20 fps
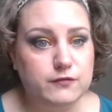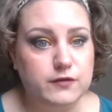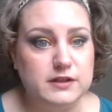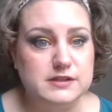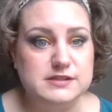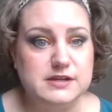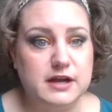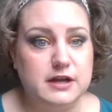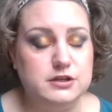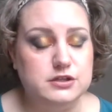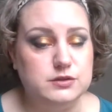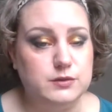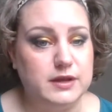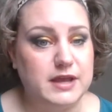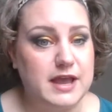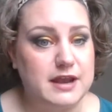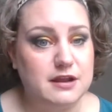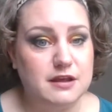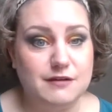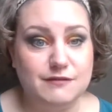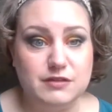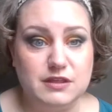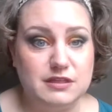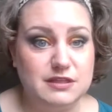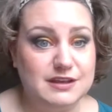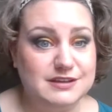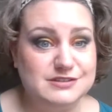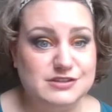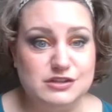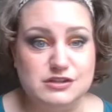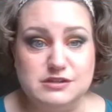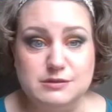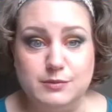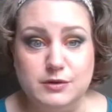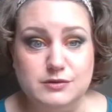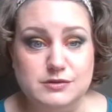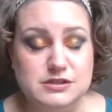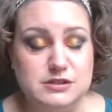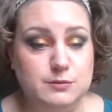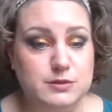it's not doing any of the things it's
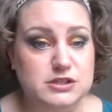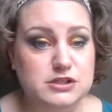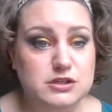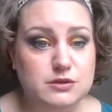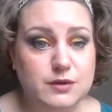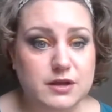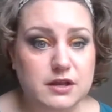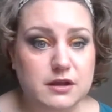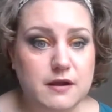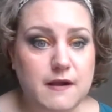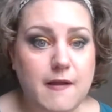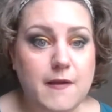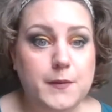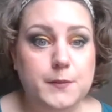supposed to be doing